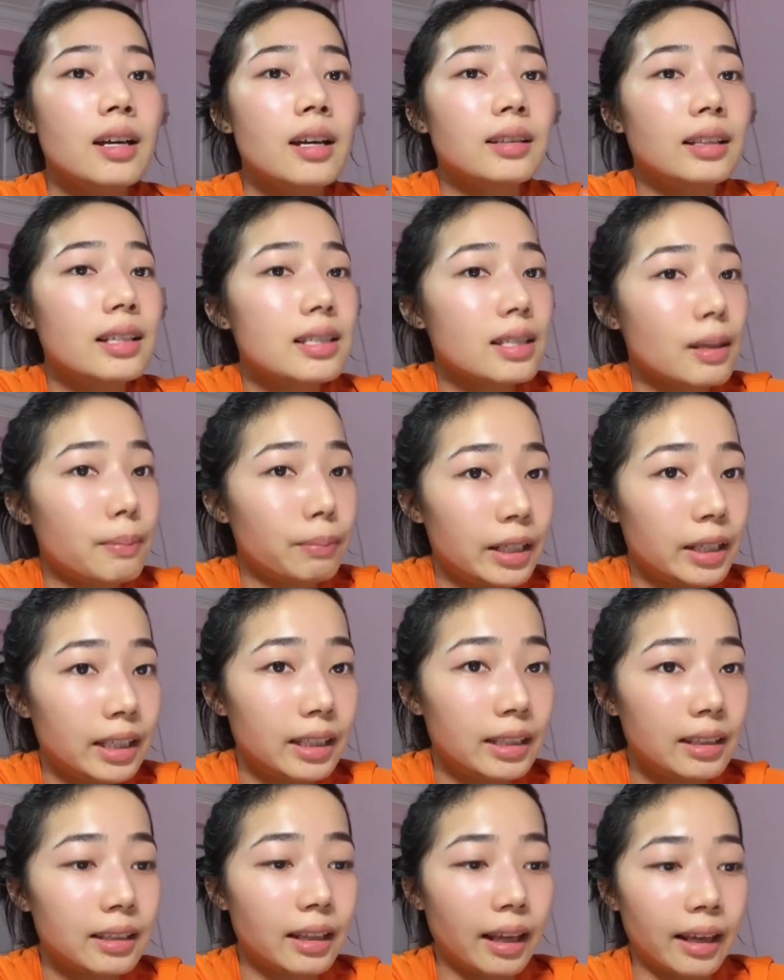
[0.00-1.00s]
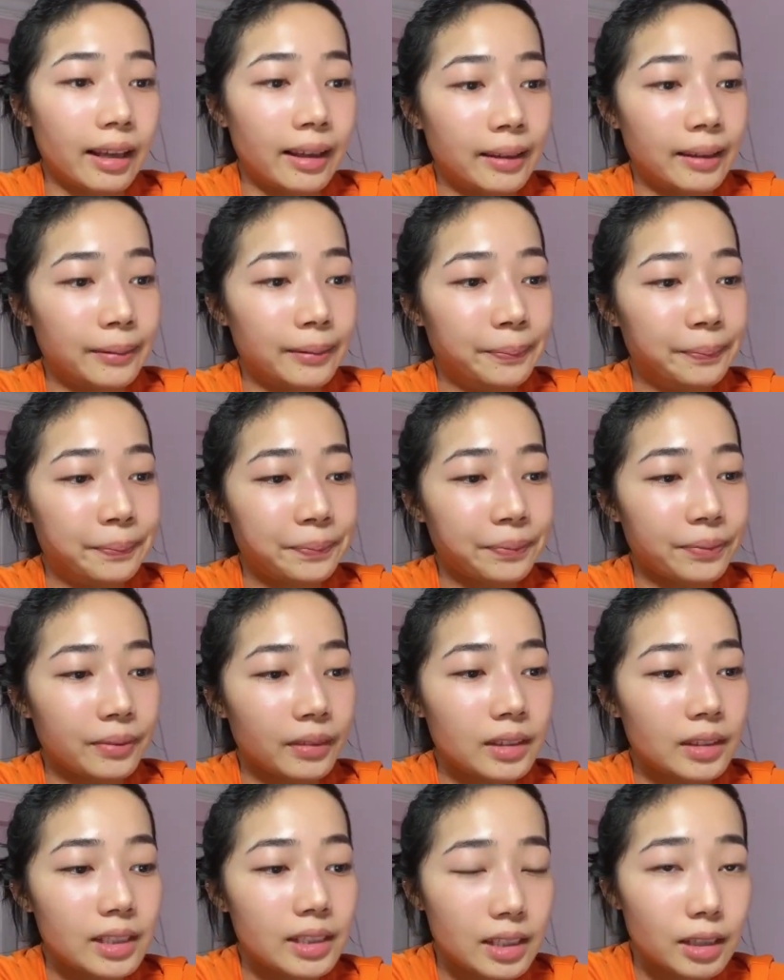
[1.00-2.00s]
disciplined and
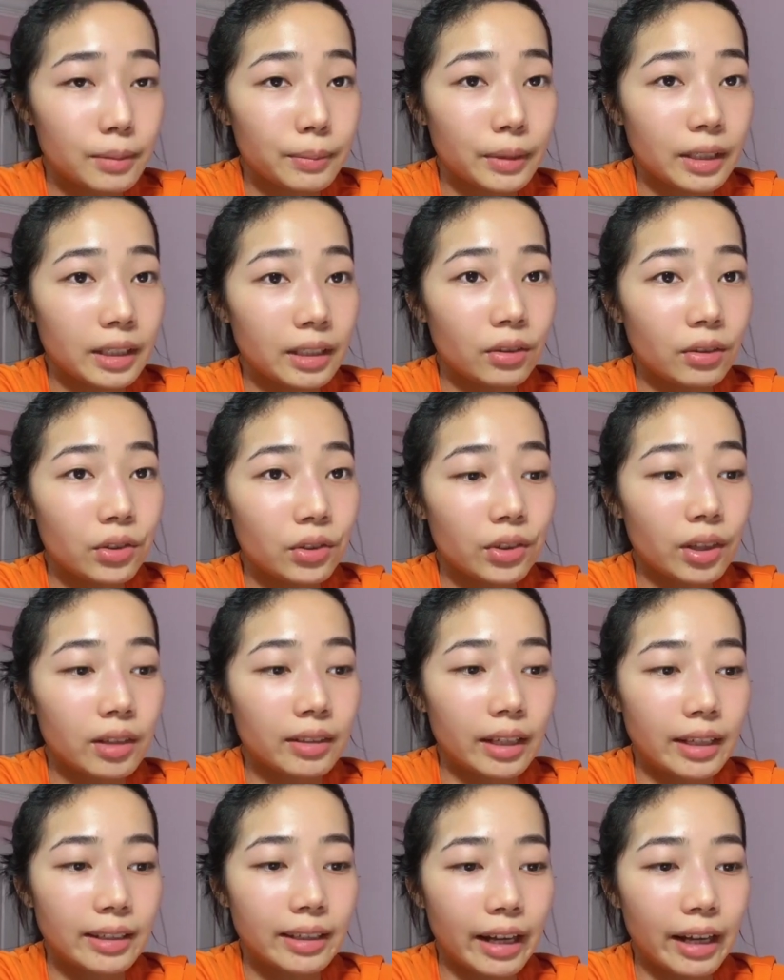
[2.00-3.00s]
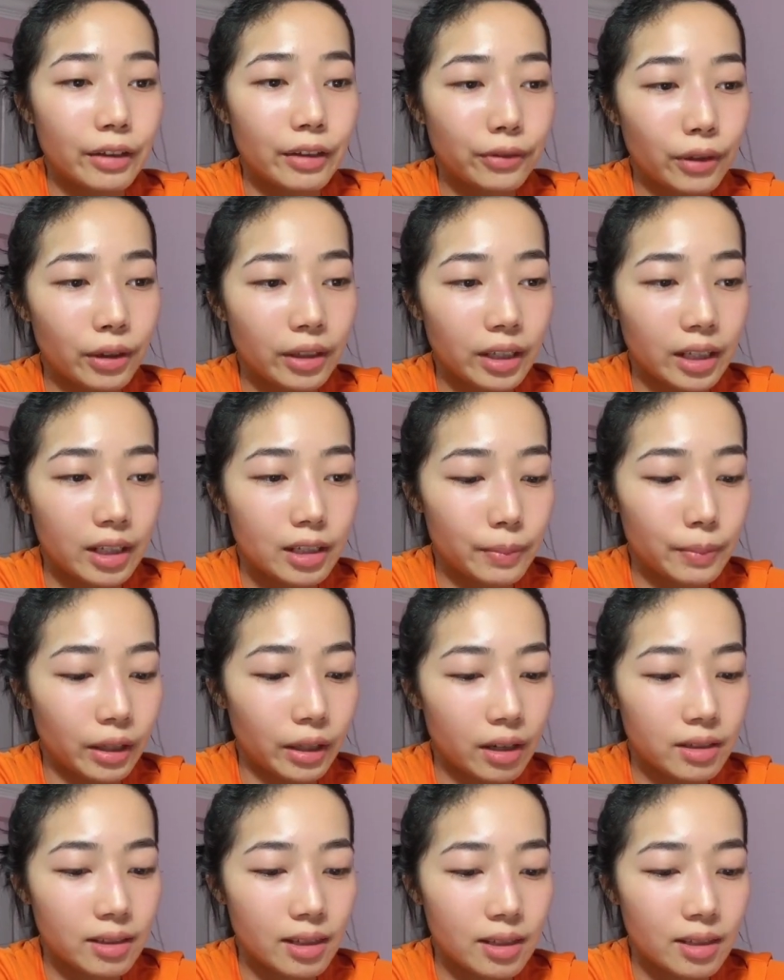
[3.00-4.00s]
determined throughout the entire 4 years,
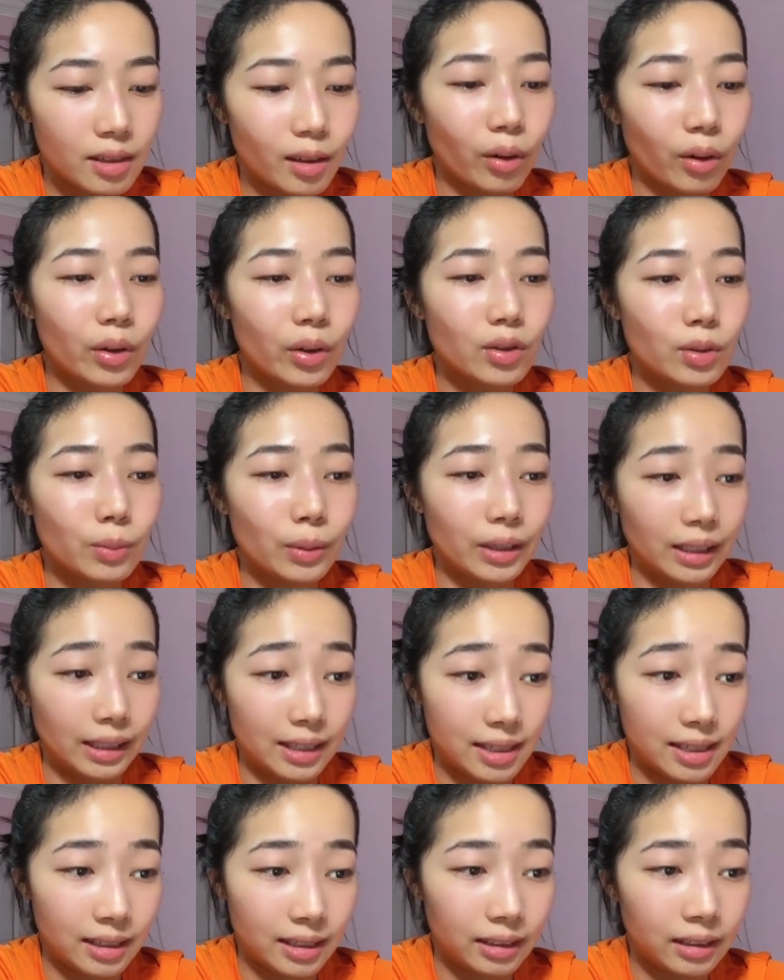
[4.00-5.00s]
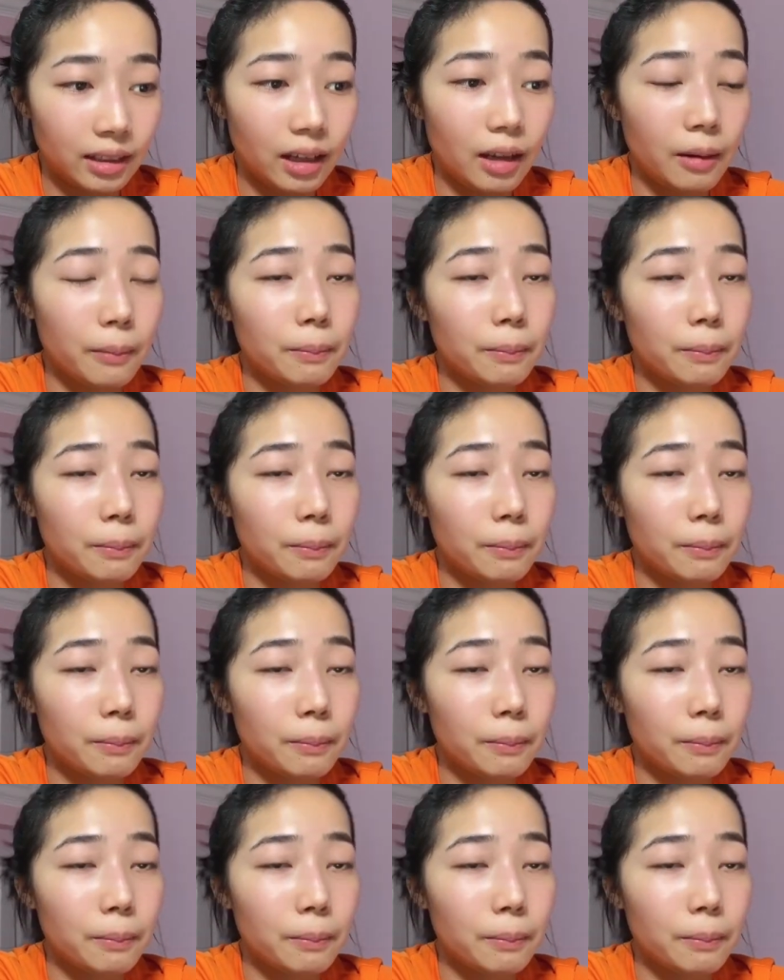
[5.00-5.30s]
because it's not going to be easy,